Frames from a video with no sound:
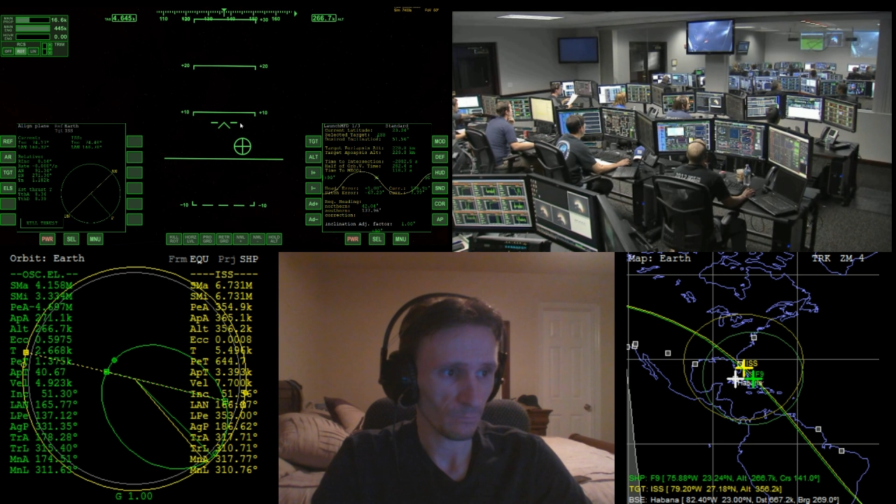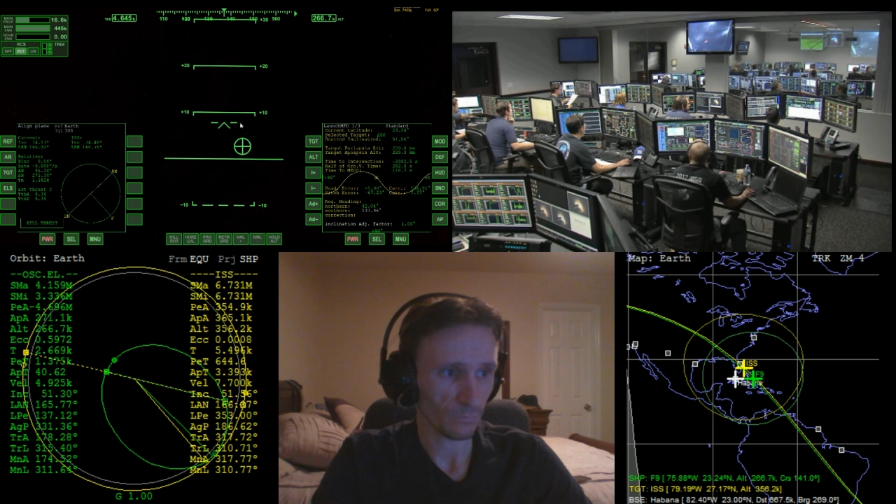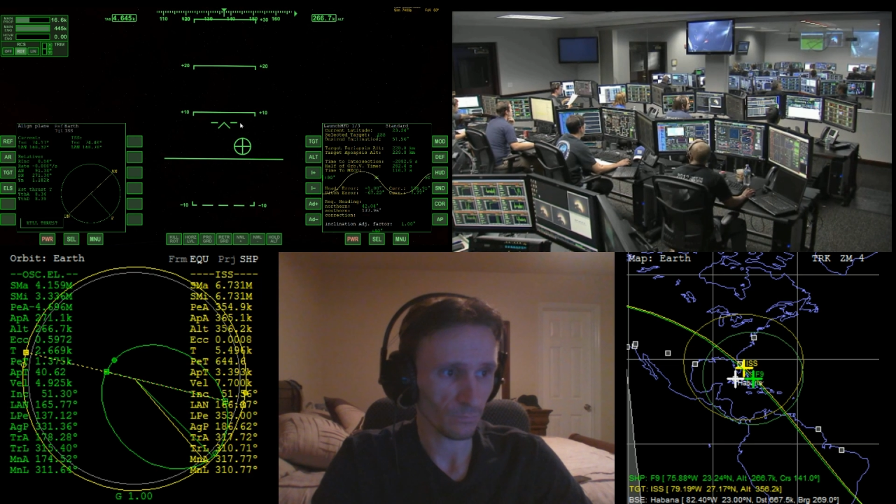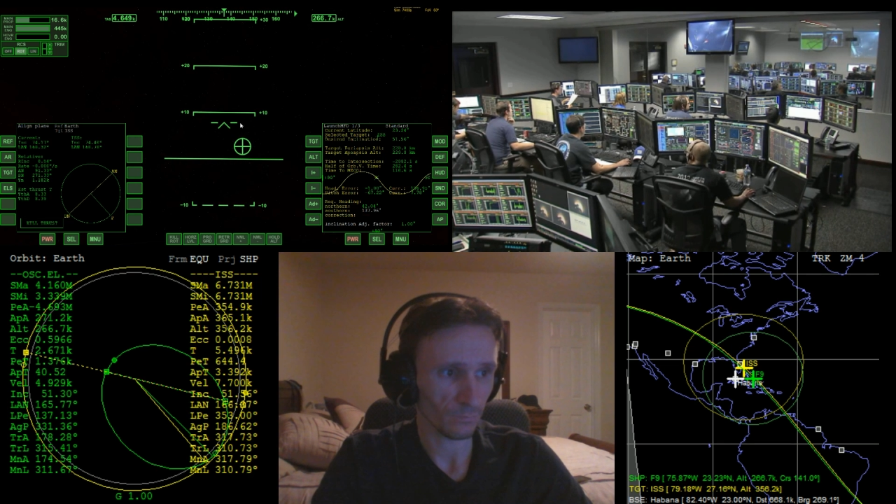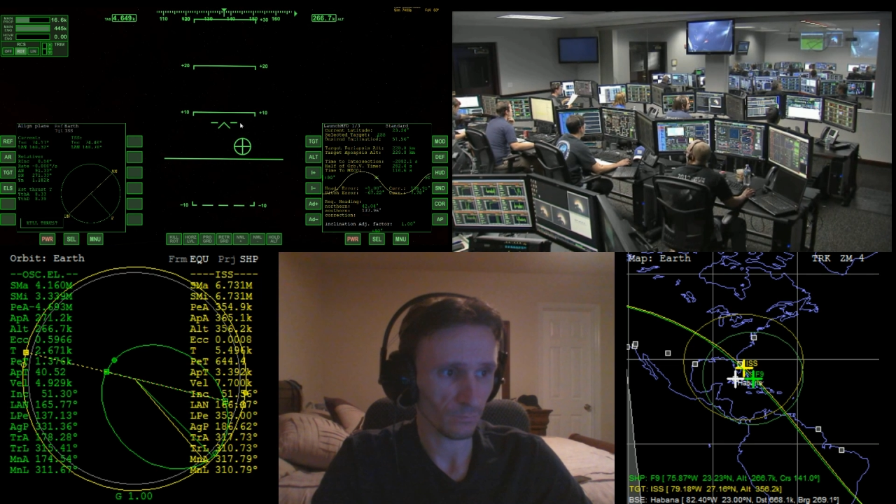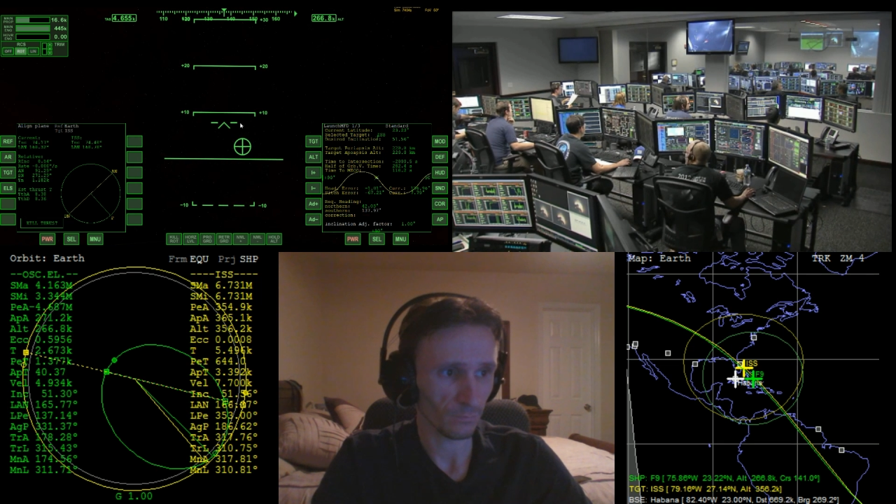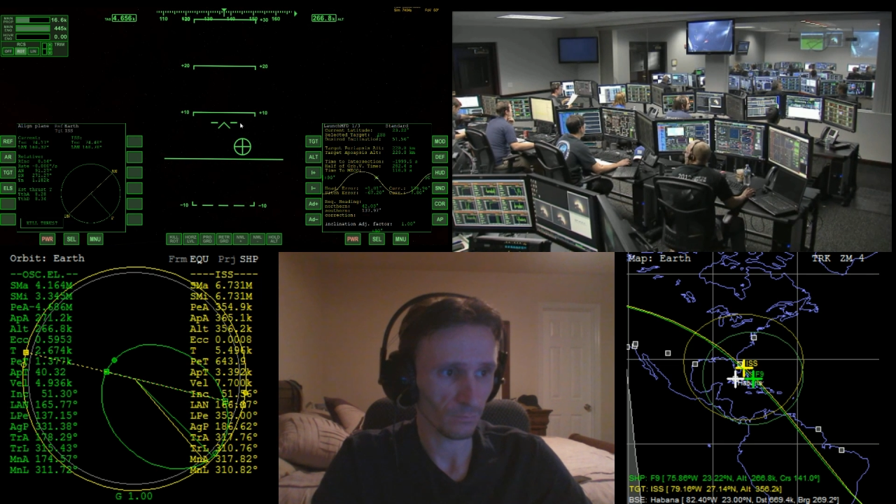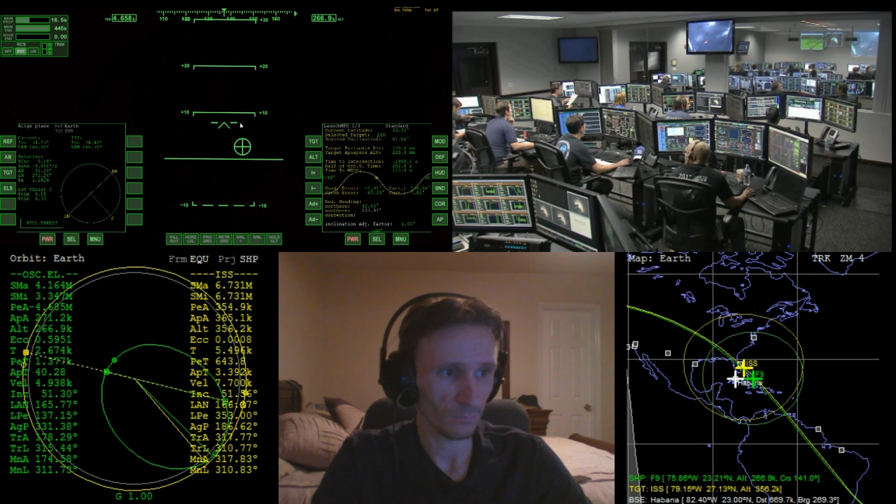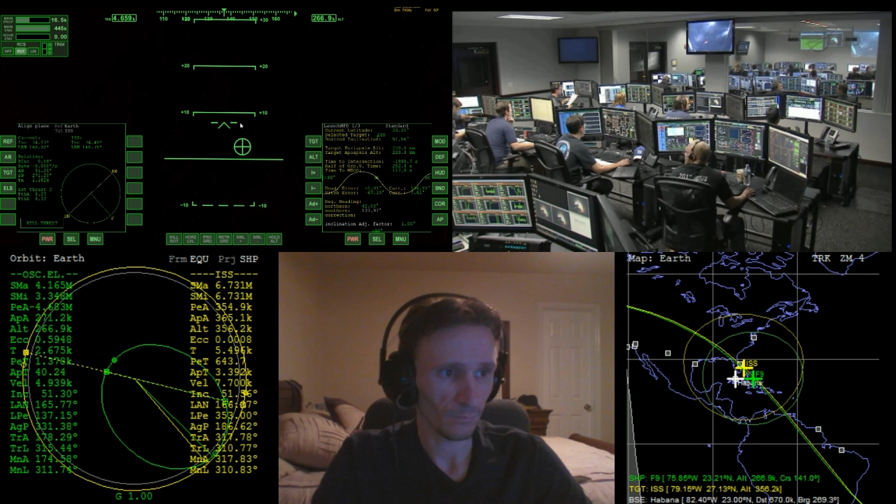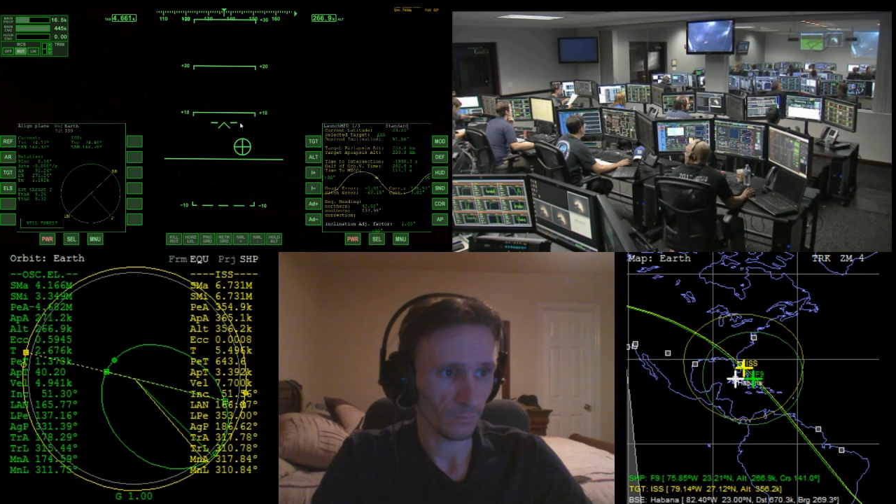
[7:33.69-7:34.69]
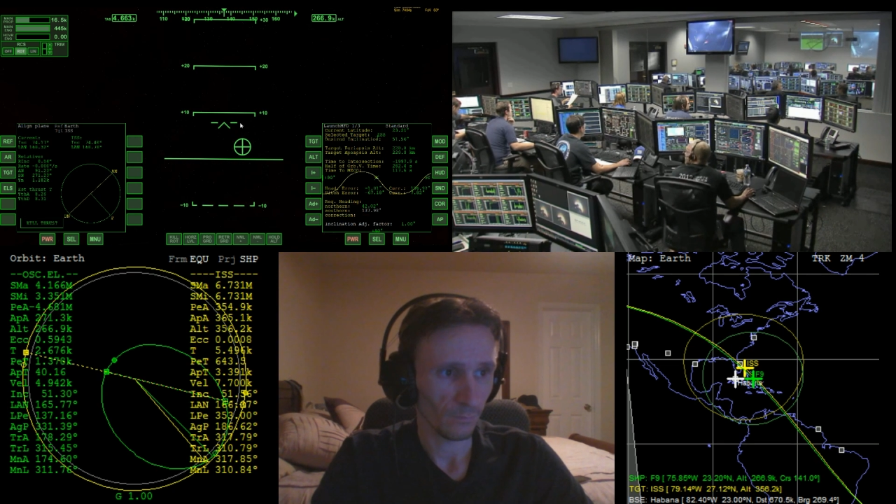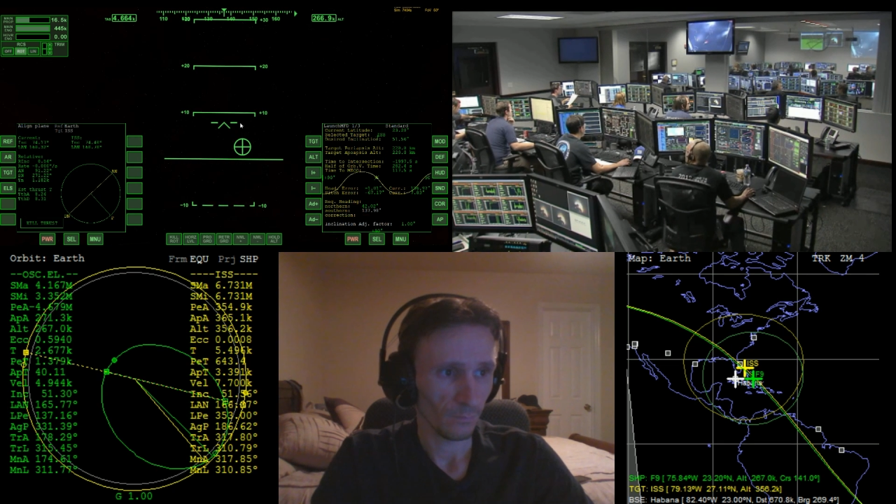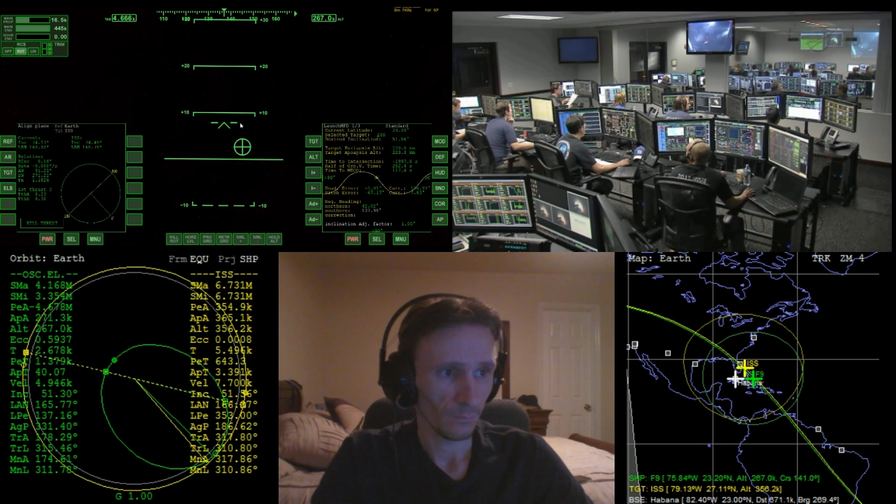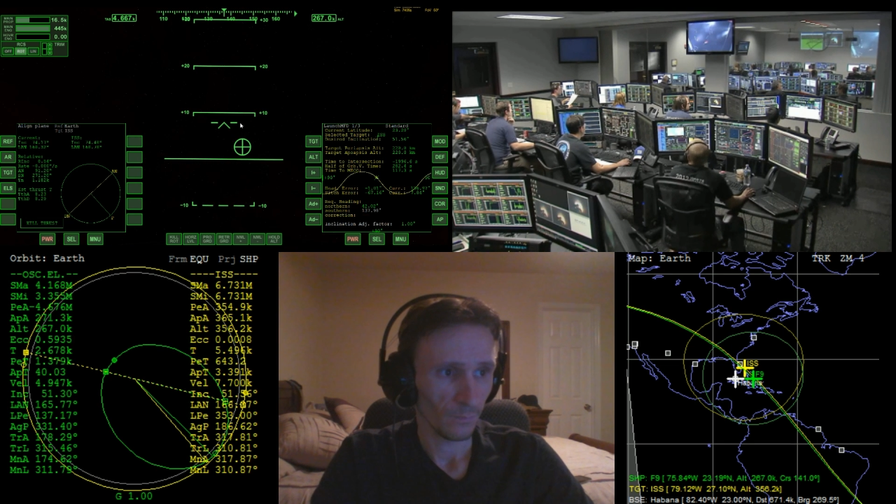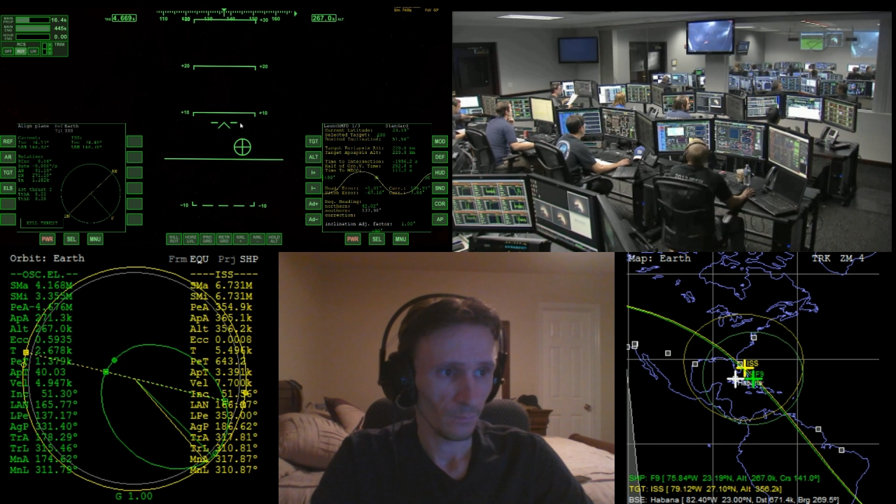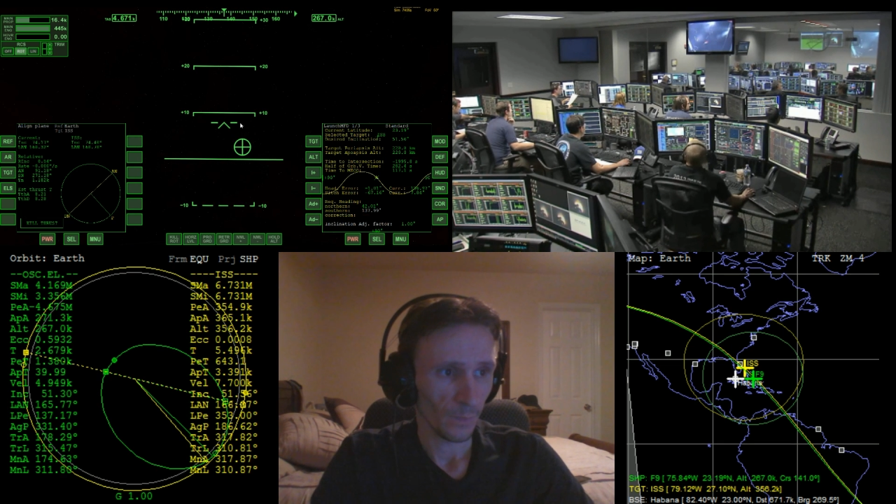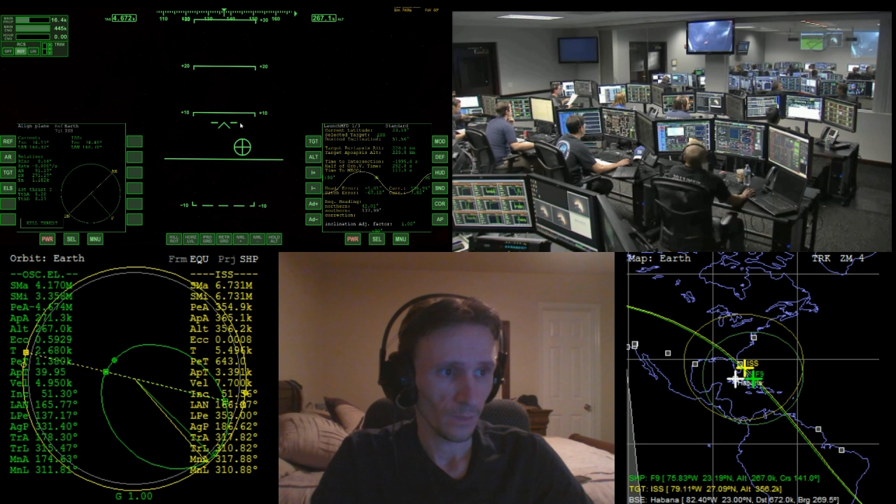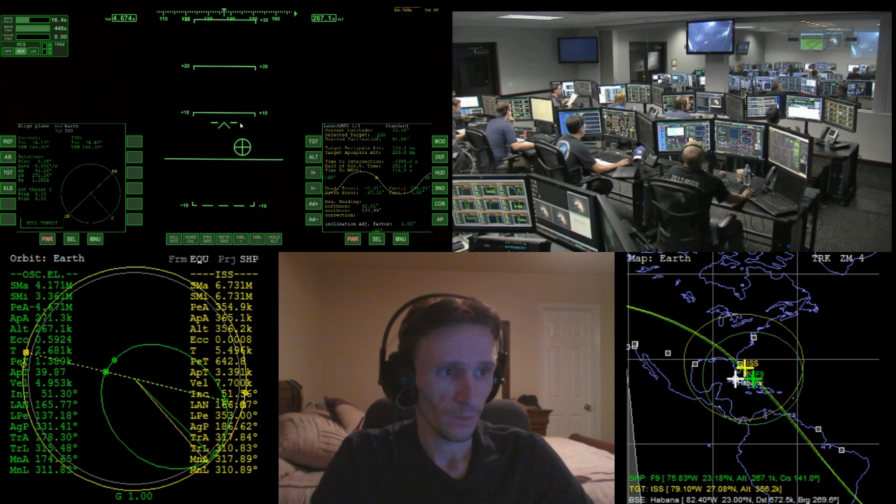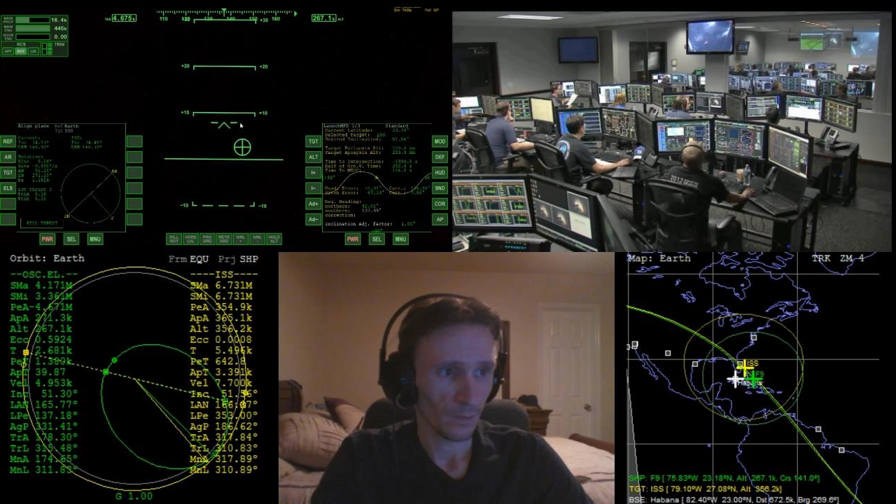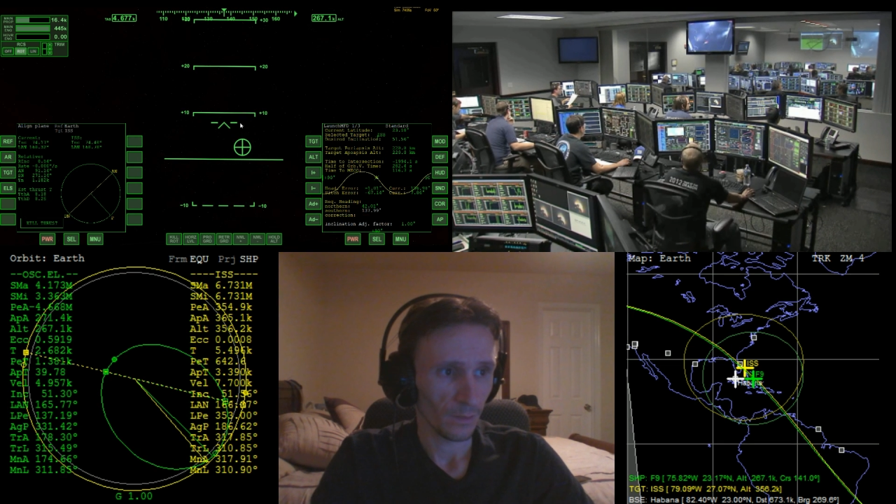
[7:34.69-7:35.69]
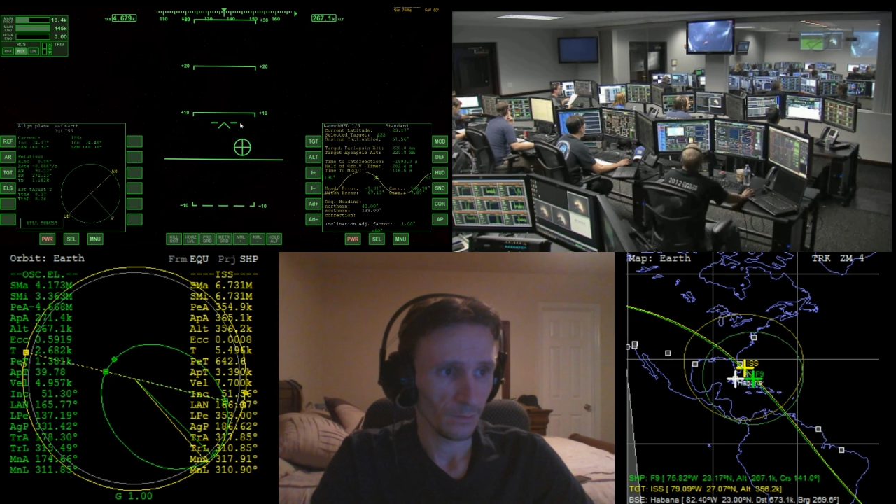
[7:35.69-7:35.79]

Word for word: fourteen seconds after launch.